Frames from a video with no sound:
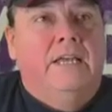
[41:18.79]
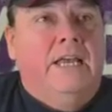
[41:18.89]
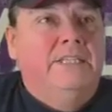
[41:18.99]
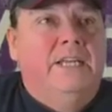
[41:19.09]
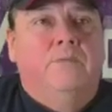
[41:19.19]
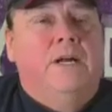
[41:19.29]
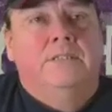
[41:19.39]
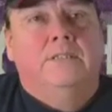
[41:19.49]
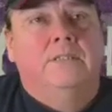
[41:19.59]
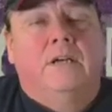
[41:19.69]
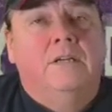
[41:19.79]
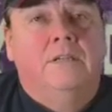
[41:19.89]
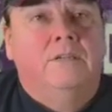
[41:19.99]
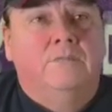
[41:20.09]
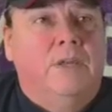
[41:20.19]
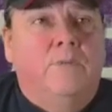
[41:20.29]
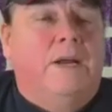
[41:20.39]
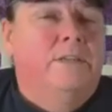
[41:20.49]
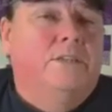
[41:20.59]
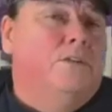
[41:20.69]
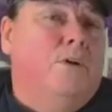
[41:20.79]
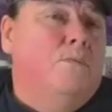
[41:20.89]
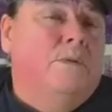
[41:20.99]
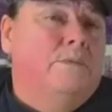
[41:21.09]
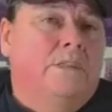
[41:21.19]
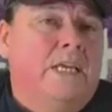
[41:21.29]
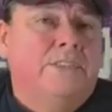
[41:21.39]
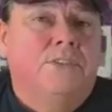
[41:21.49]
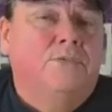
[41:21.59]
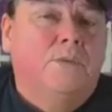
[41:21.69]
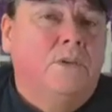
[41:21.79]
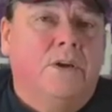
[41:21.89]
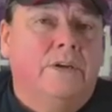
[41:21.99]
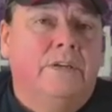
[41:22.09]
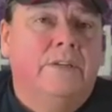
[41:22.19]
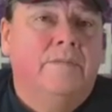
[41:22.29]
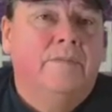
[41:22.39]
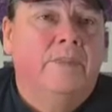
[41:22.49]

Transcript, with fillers: and they wanted to you know they wanted to know what lessons were learned